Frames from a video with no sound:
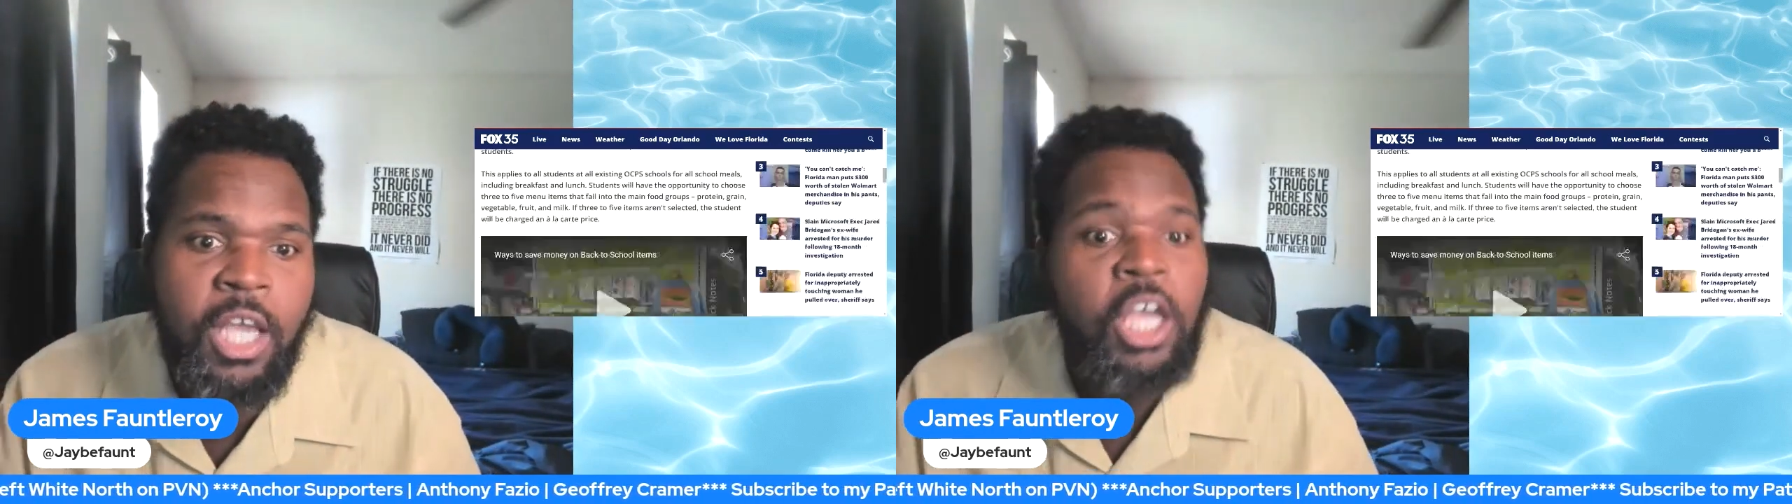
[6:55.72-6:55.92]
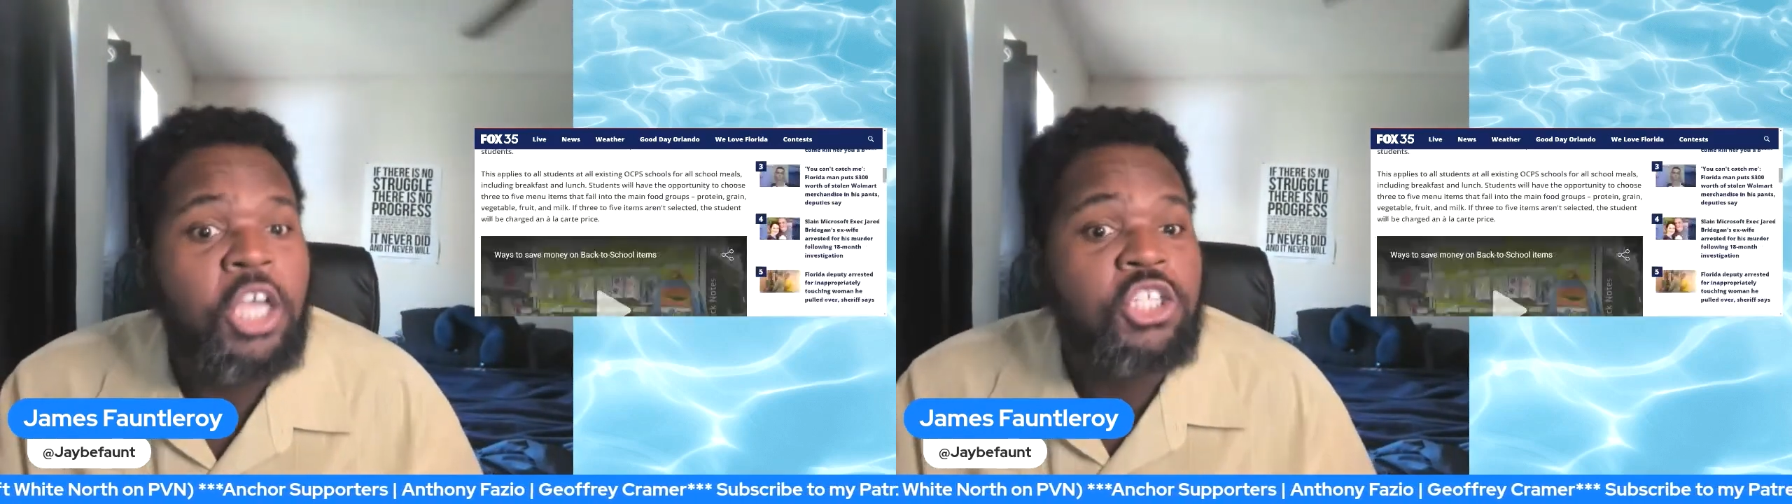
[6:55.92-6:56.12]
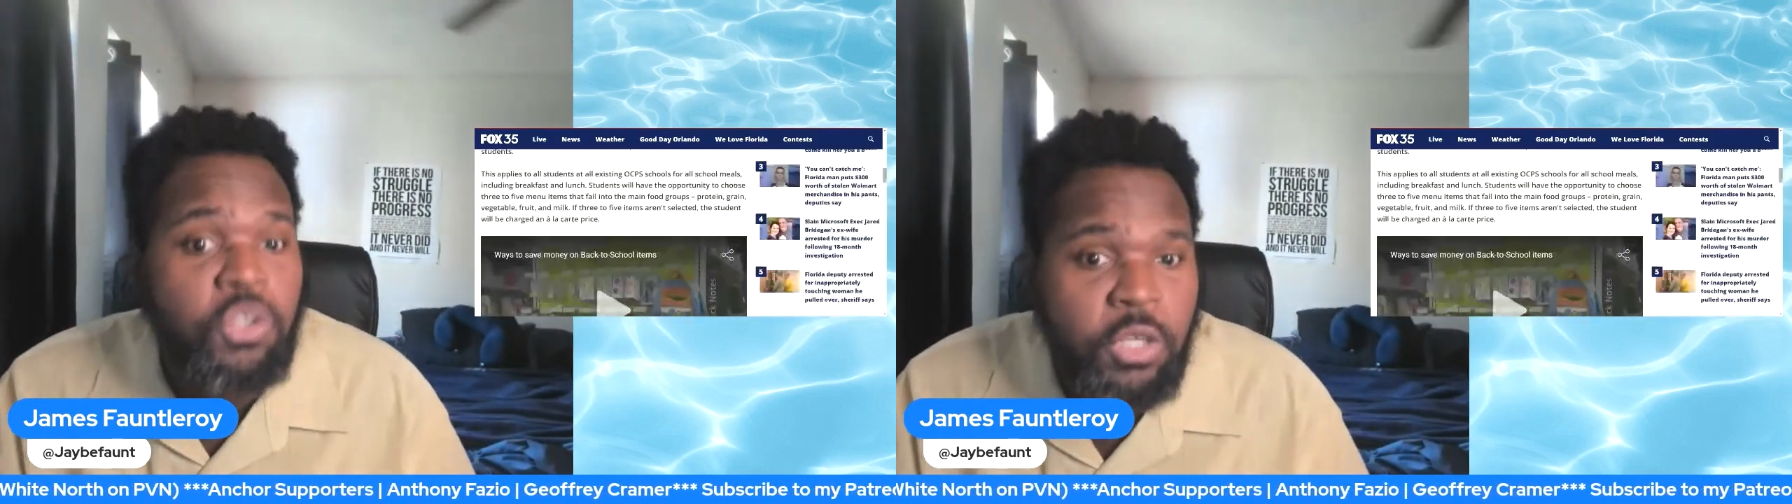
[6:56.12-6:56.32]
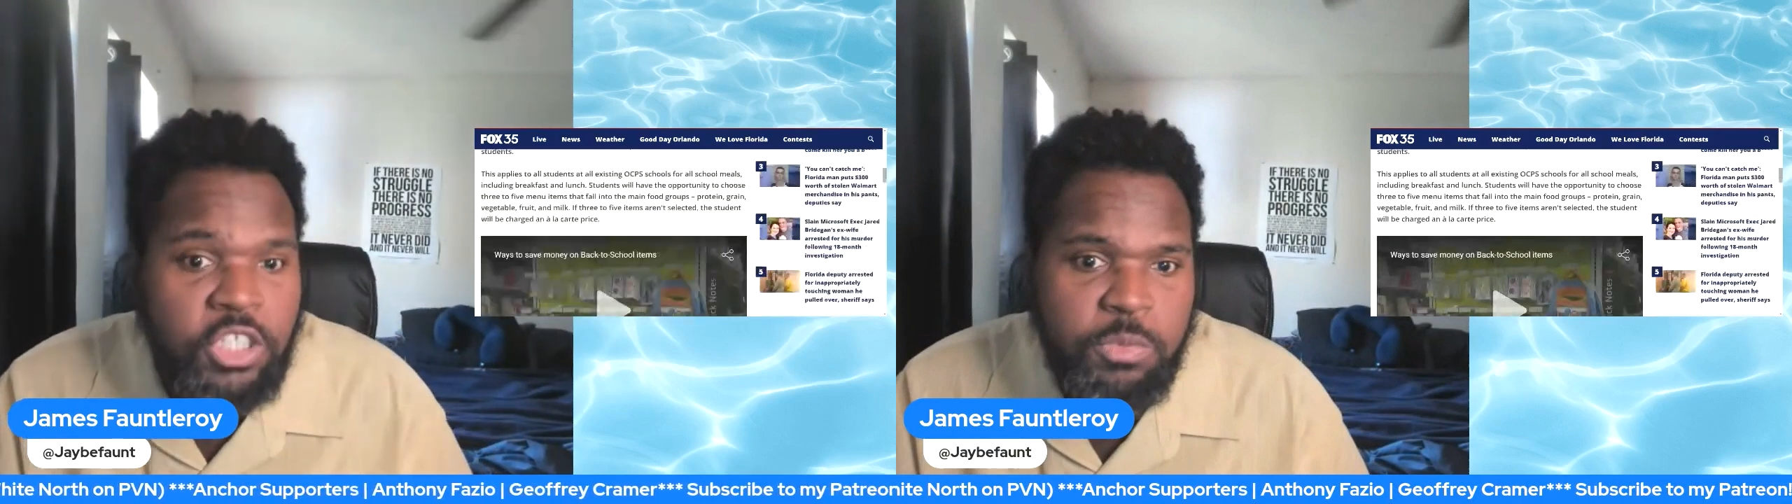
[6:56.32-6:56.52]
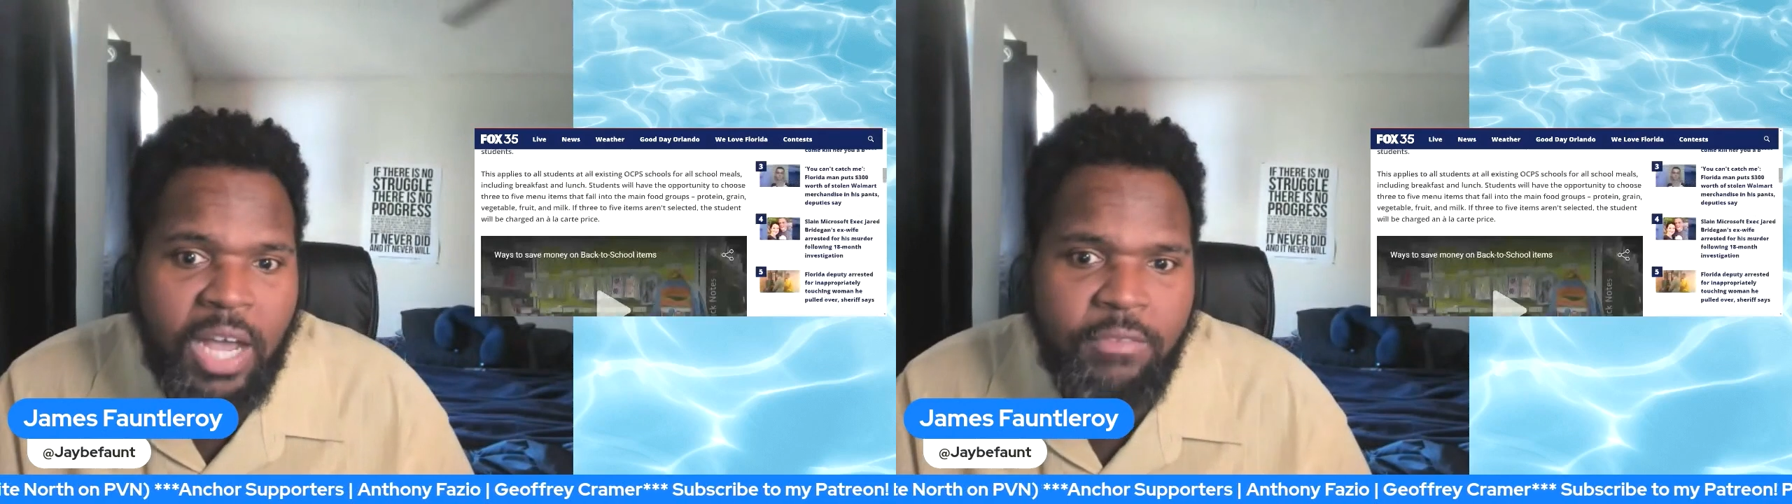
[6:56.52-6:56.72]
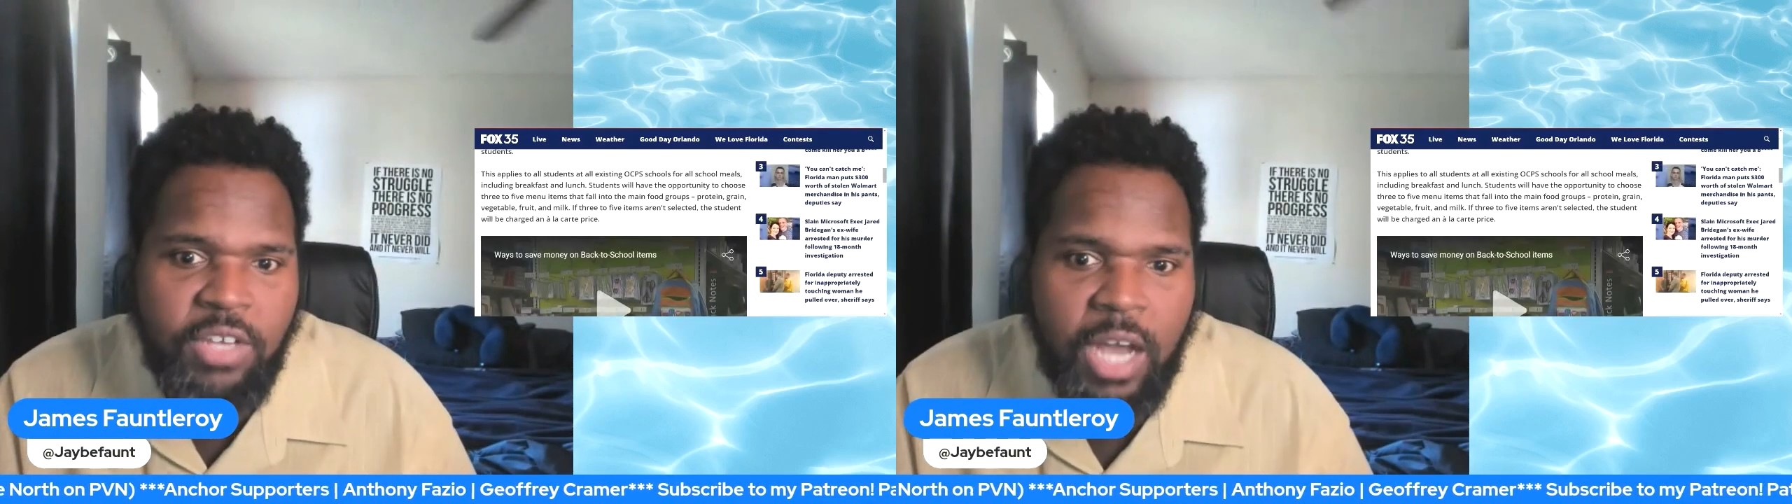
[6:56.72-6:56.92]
Students will have the